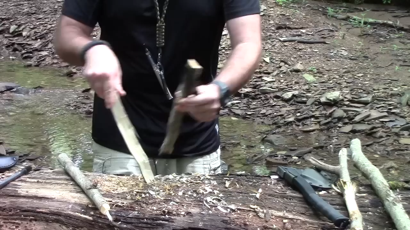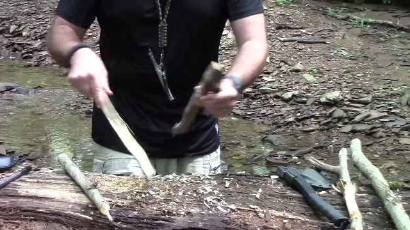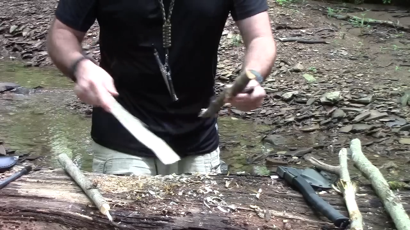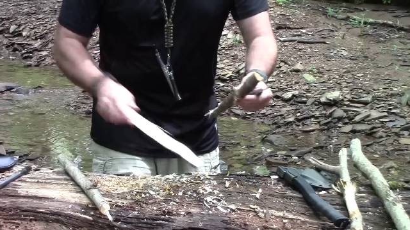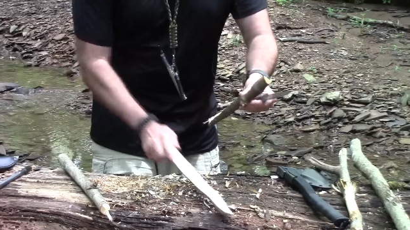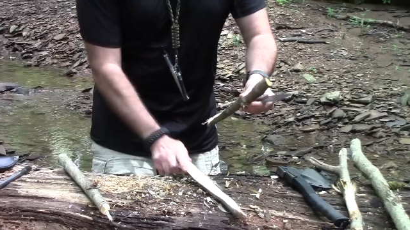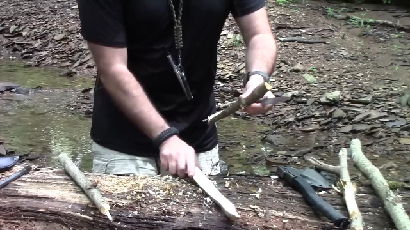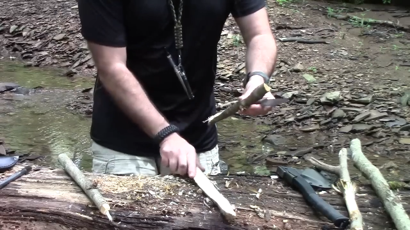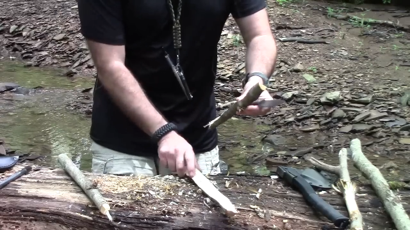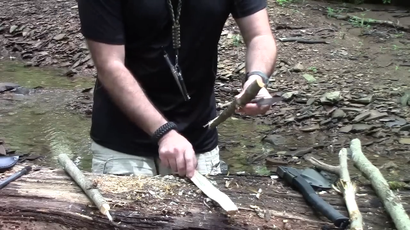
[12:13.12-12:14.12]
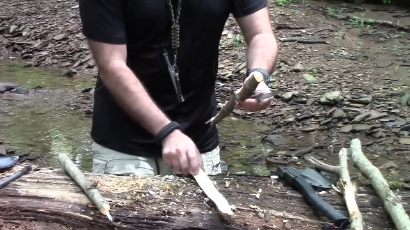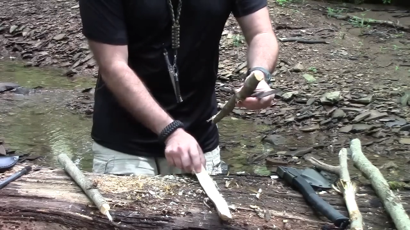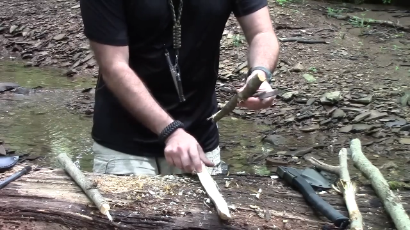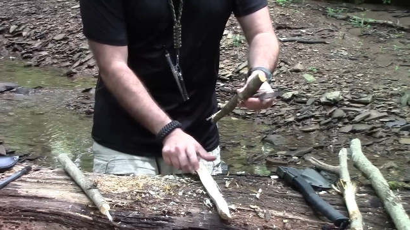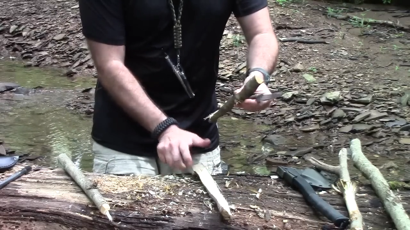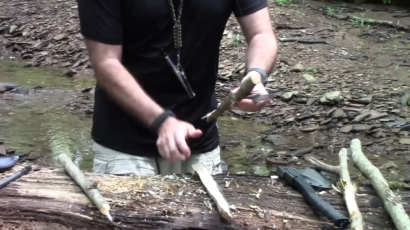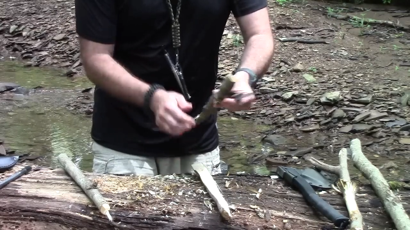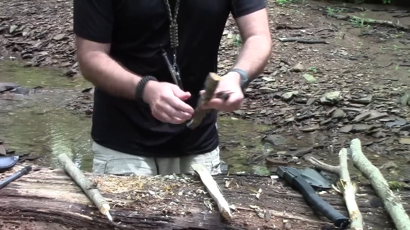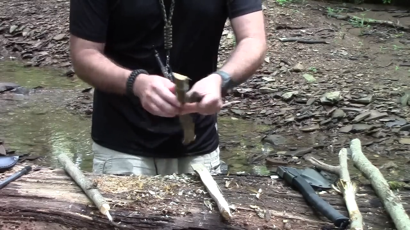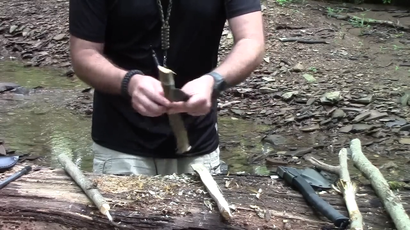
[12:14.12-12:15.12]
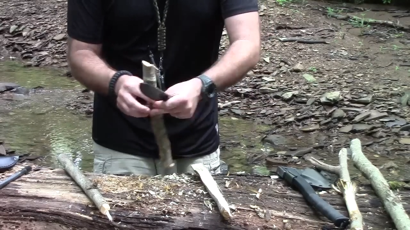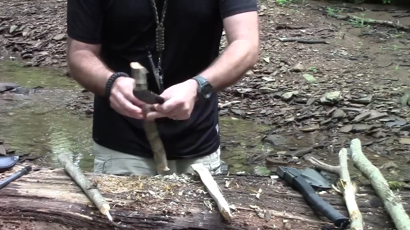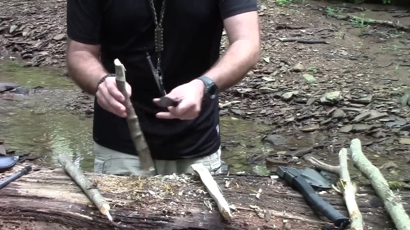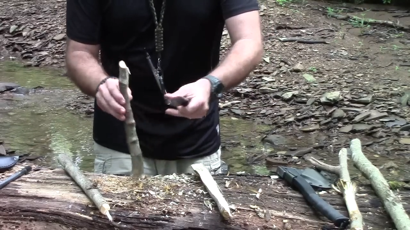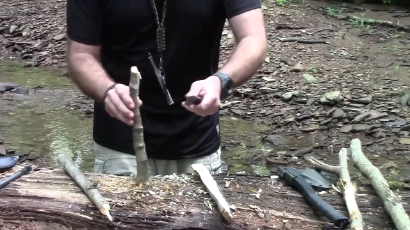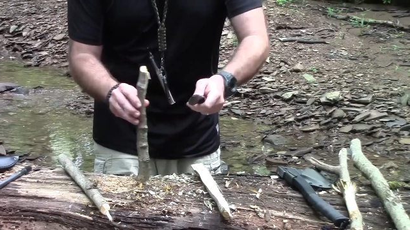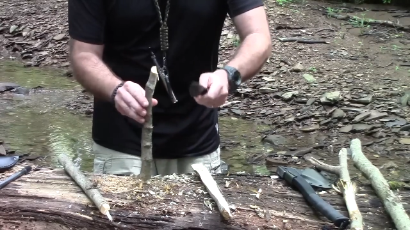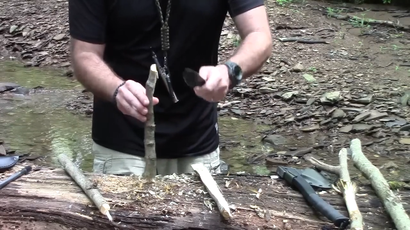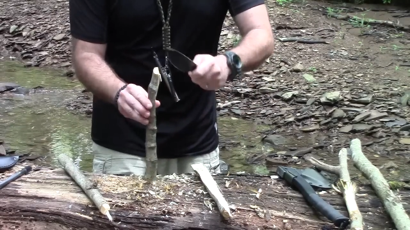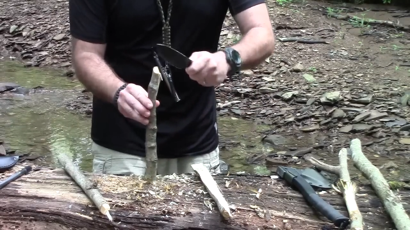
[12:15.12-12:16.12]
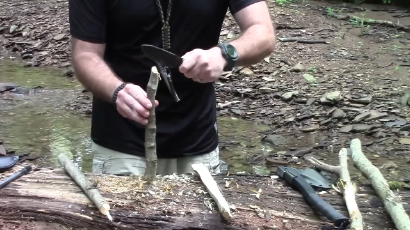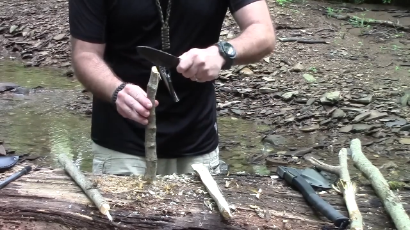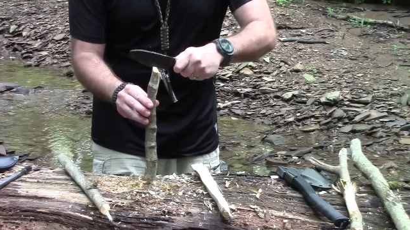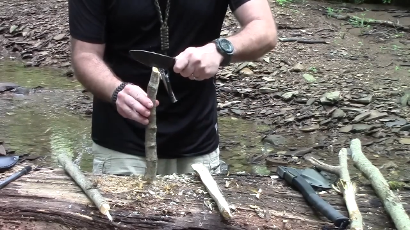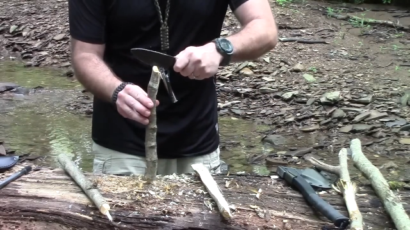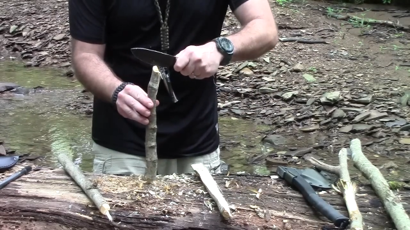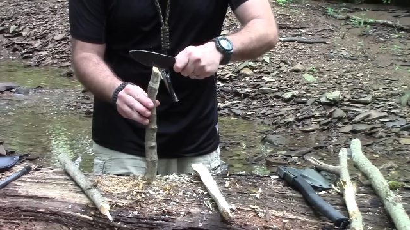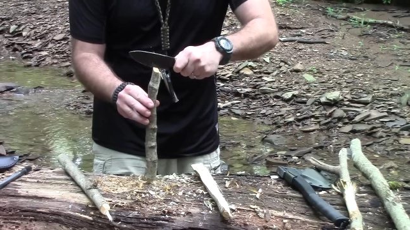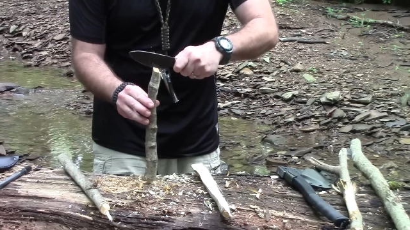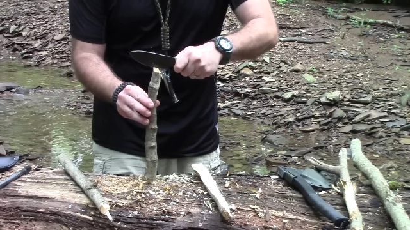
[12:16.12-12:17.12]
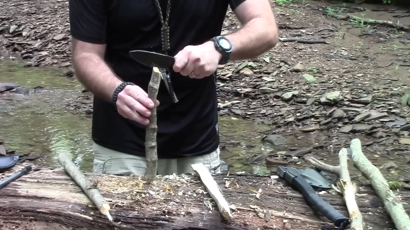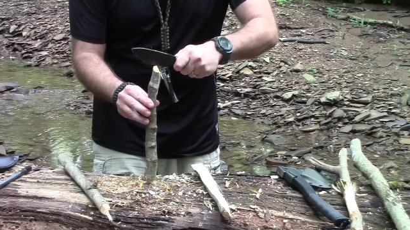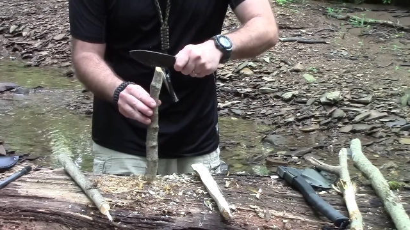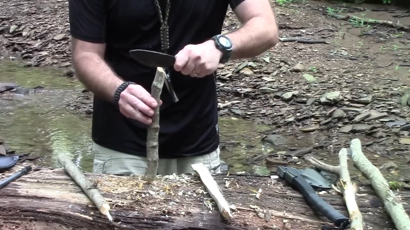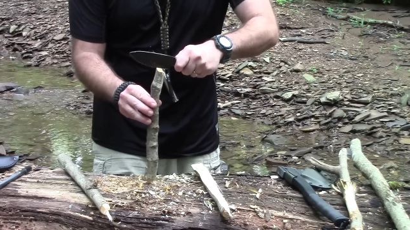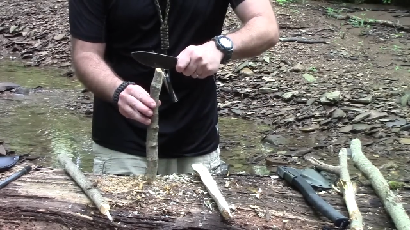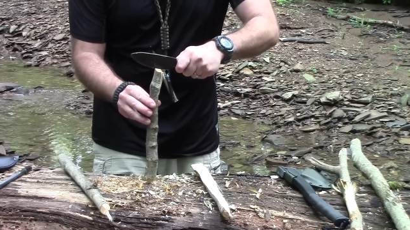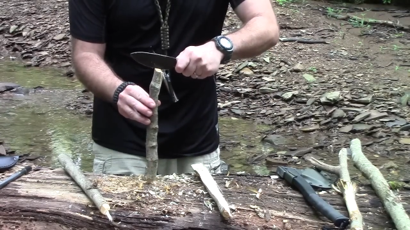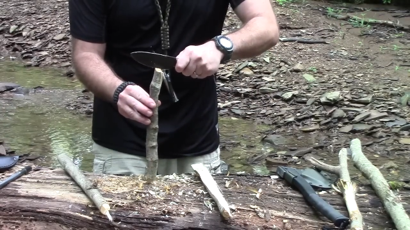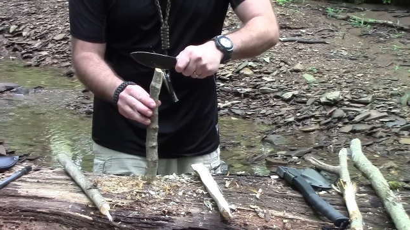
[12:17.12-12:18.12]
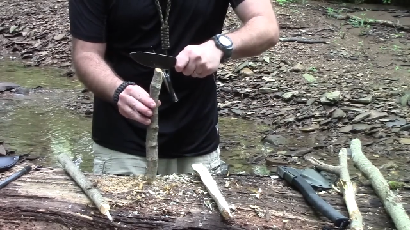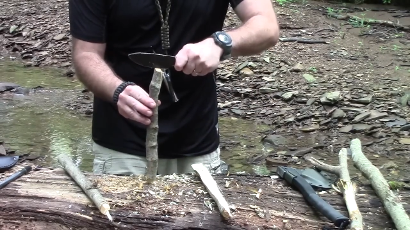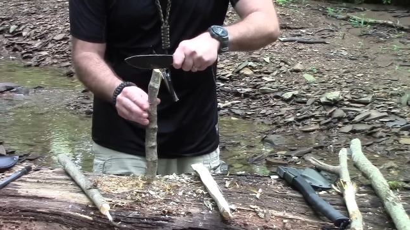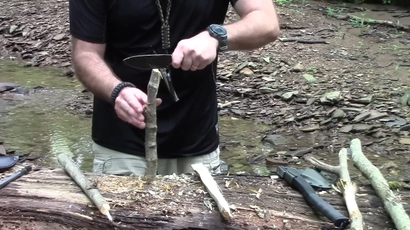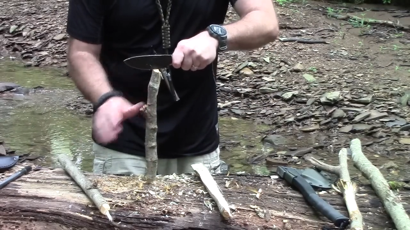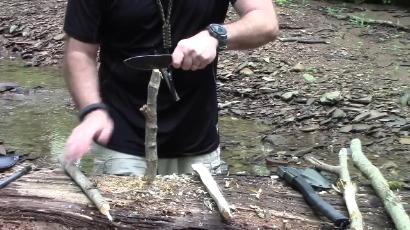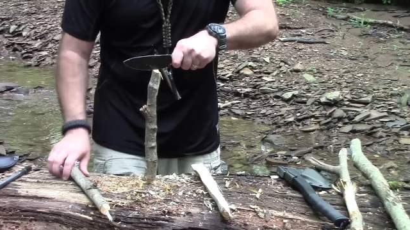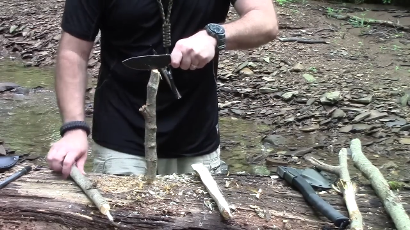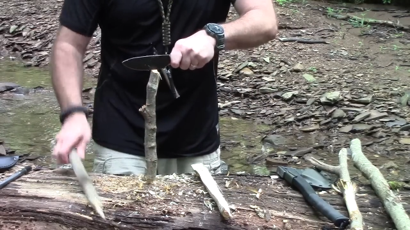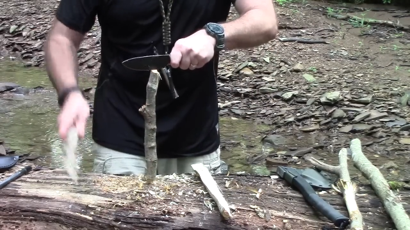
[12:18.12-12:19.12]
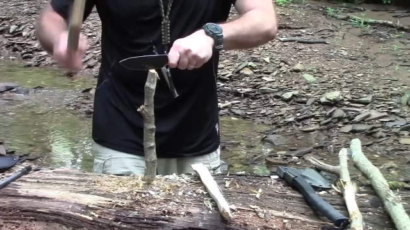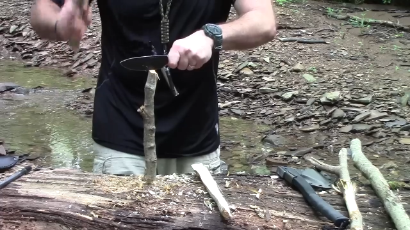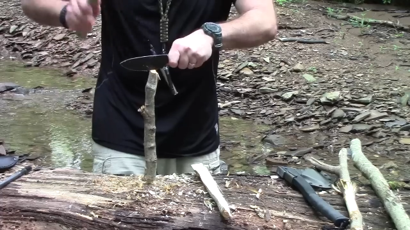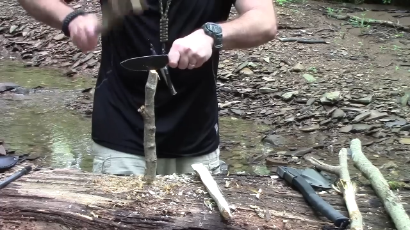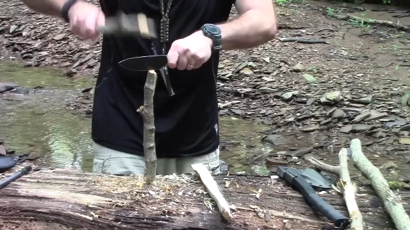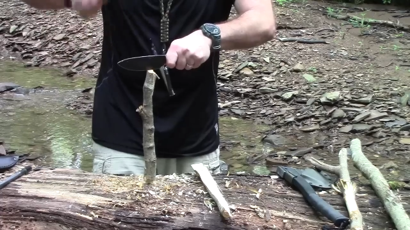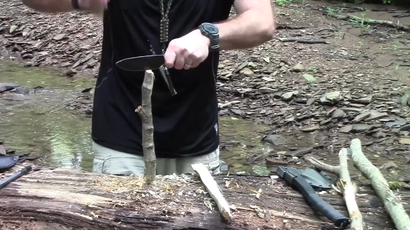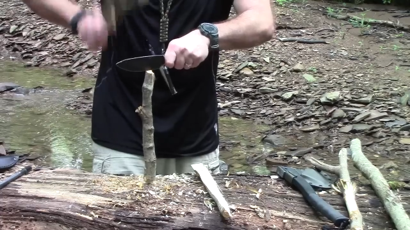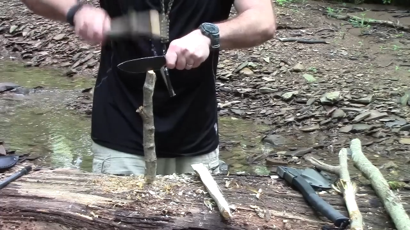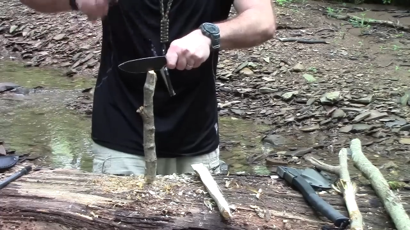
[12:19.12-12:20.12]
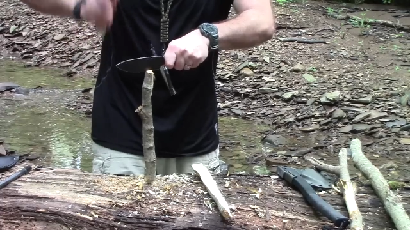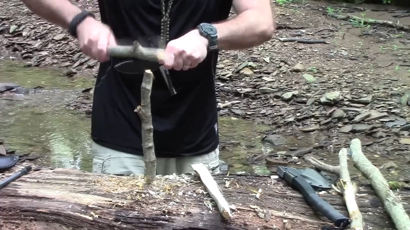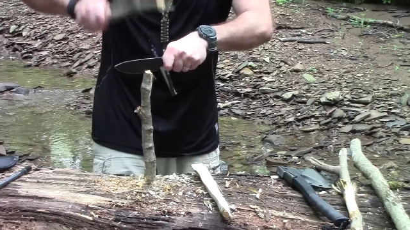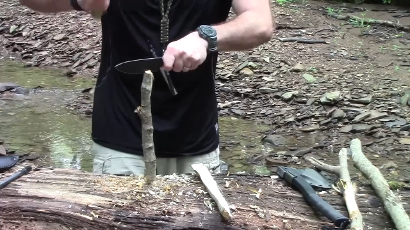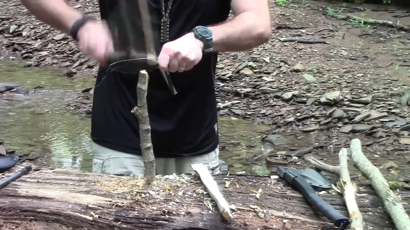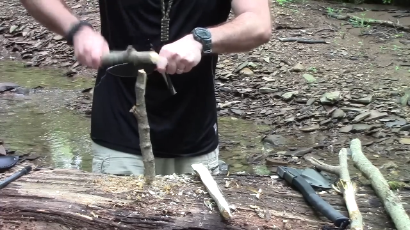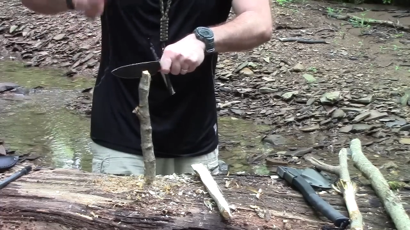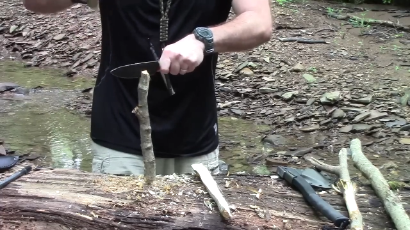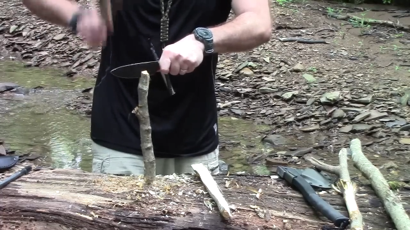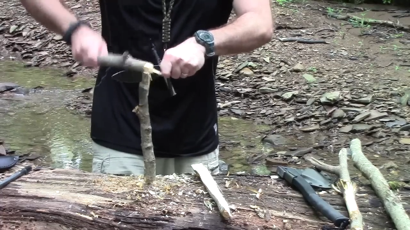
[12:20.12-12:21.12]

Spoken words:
Nobody's mouth can be seen.